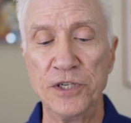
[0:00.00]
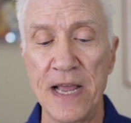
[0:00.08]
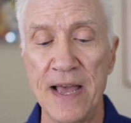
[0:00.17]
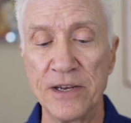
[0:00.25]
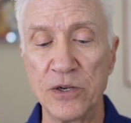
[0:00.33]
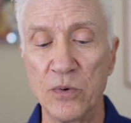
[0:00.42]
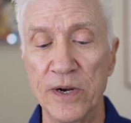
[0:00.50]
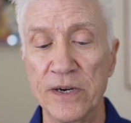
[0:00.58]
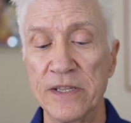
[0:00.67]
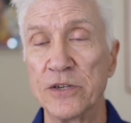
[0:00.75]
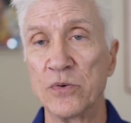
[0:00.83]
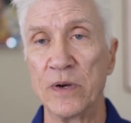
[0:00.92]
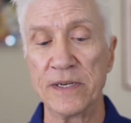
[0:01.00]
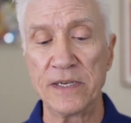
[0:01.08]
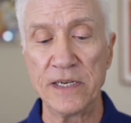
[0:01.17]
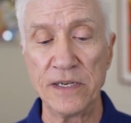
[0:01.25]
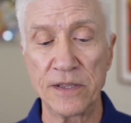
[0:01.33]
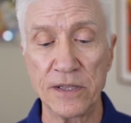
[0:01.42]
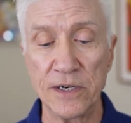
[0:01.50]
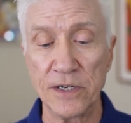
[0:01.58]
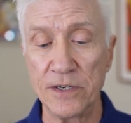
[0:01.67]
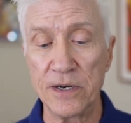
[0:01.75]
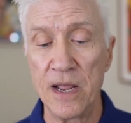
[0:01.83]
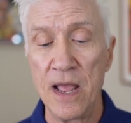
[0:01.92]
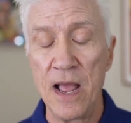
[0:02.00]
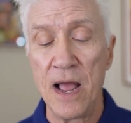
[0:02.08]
January the 23rd,